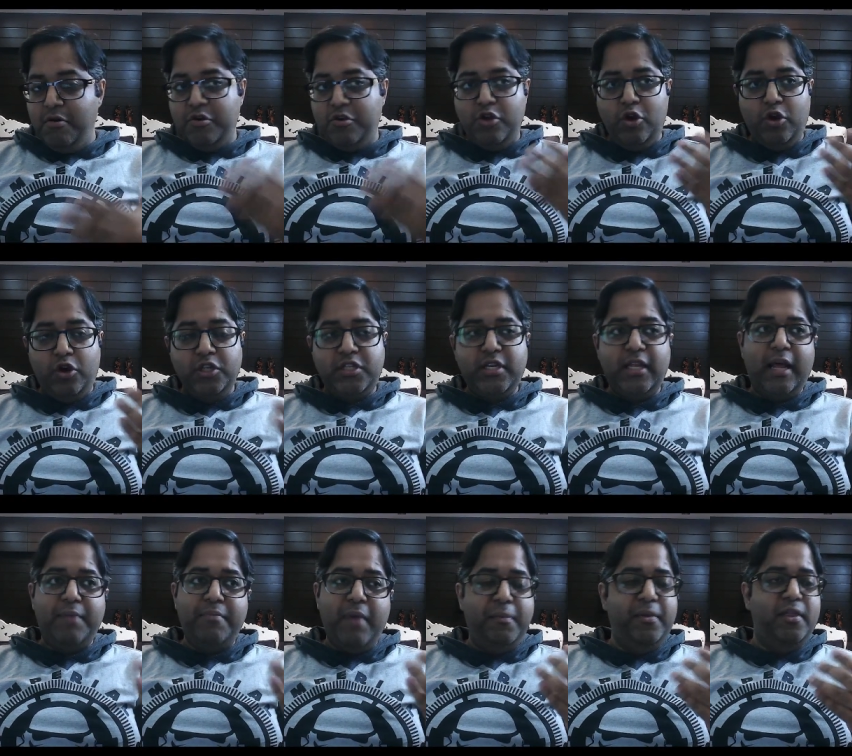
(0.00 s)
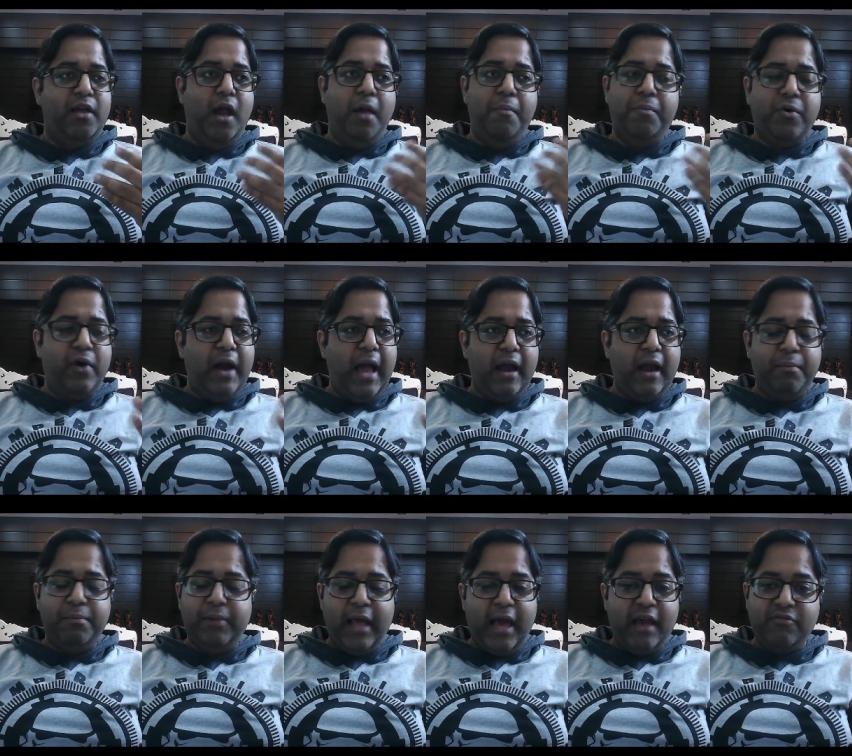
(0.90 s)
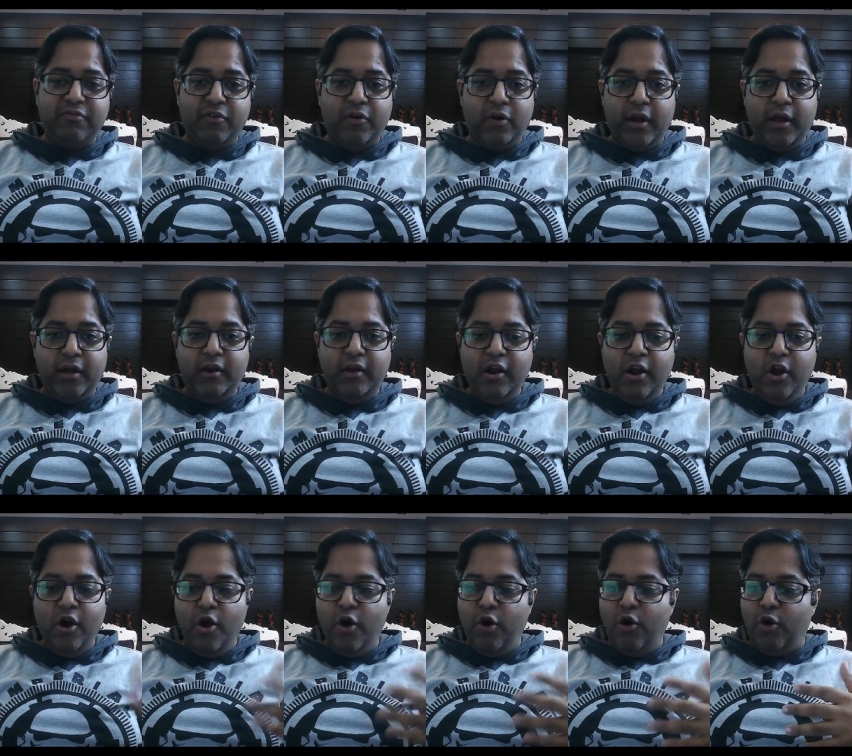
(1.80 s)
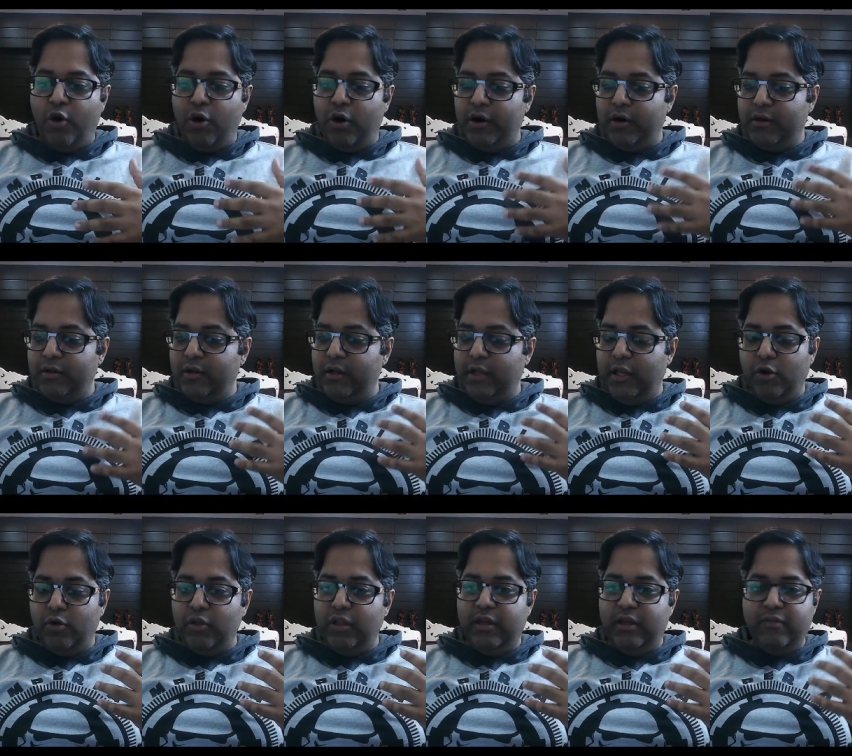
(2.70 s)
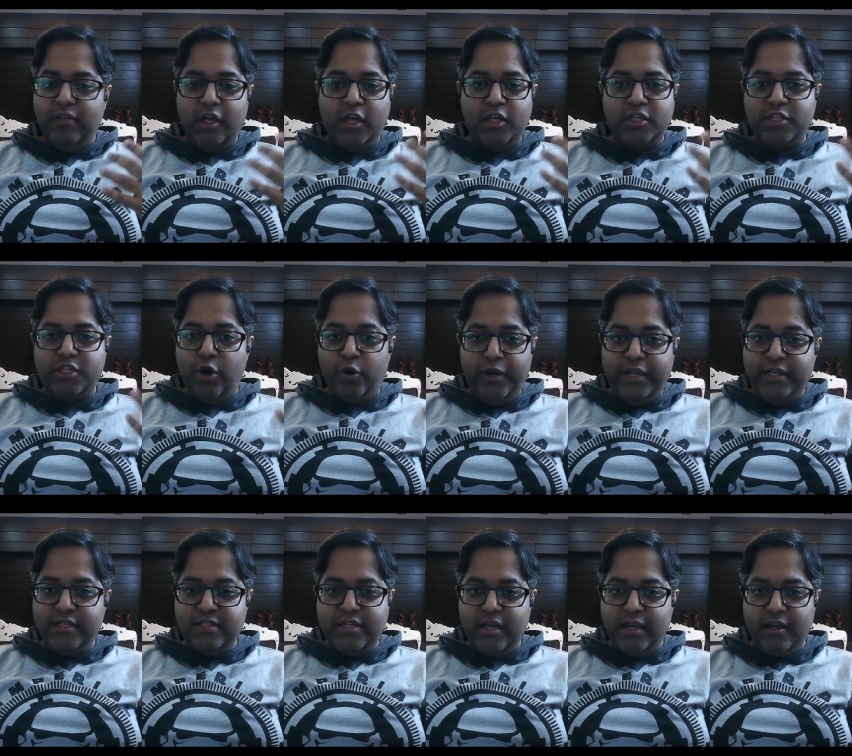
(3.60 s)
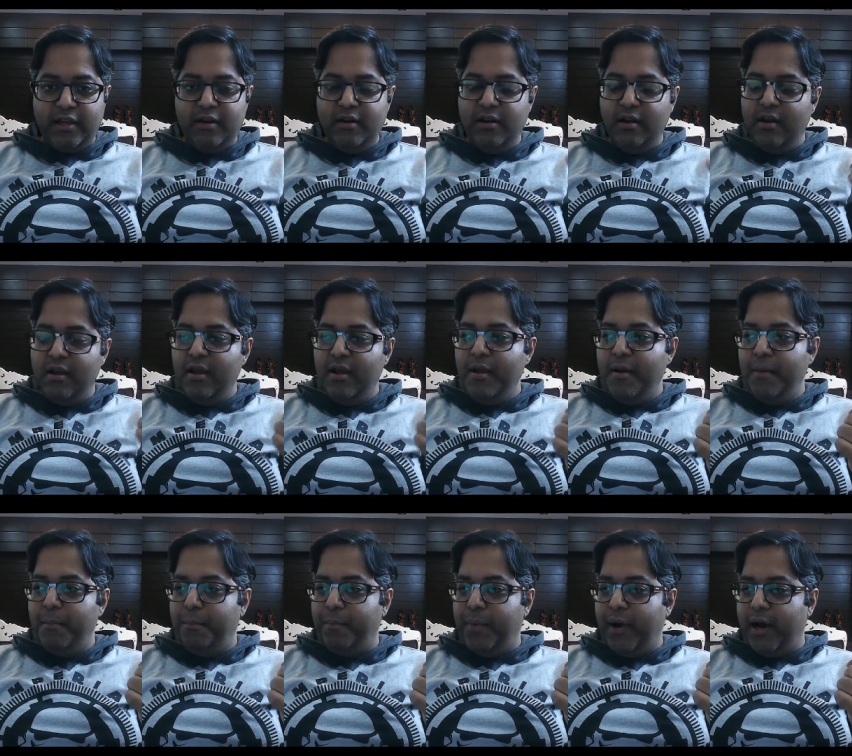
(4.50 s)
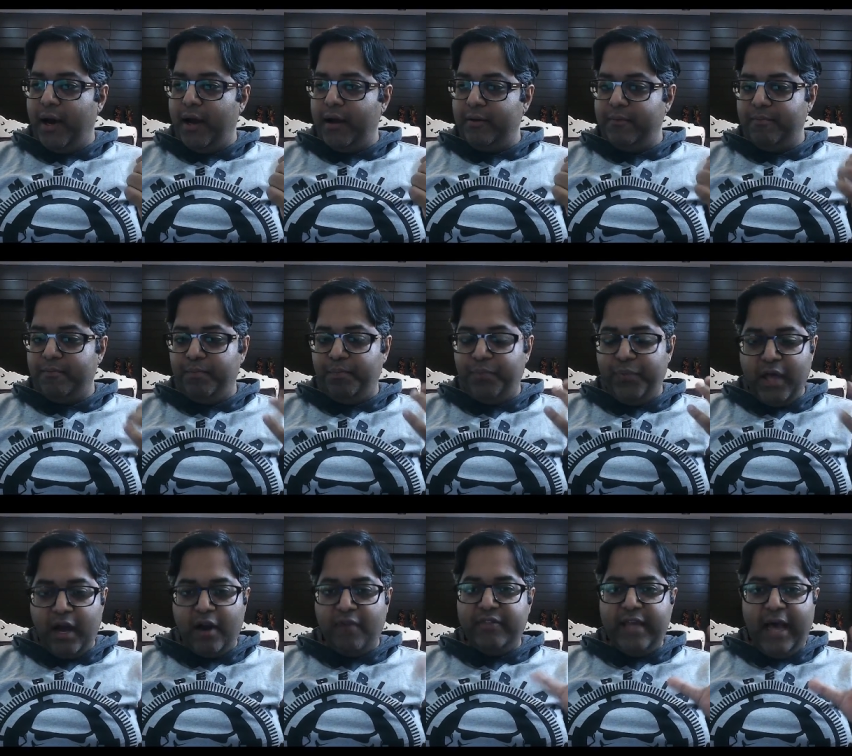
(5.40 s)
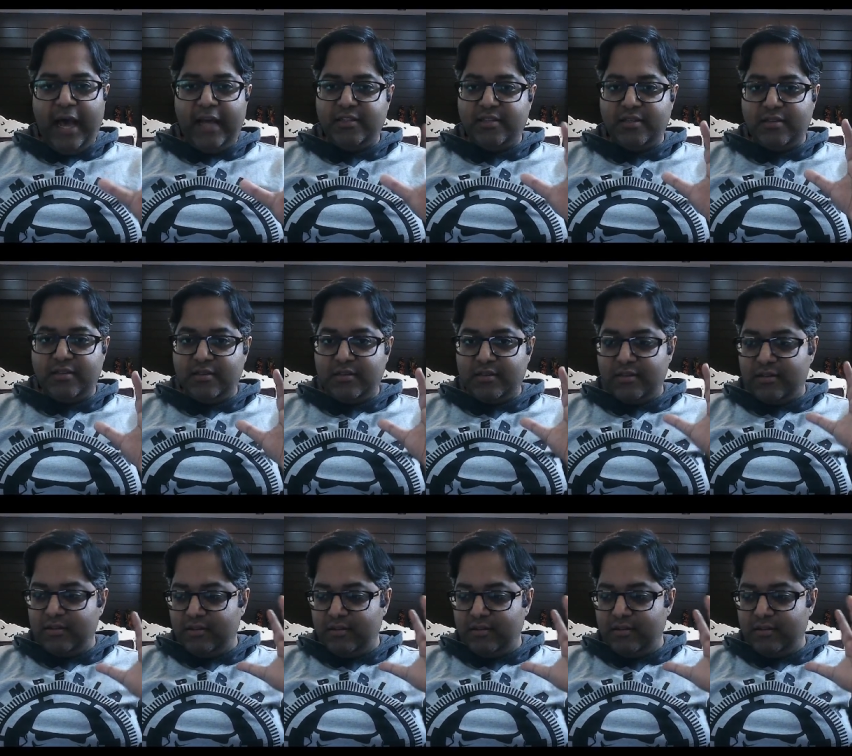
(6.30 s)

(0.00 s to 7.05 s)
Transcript: You could say that maybe the emperor had a plan for it, or even the Custodes did, but none of that's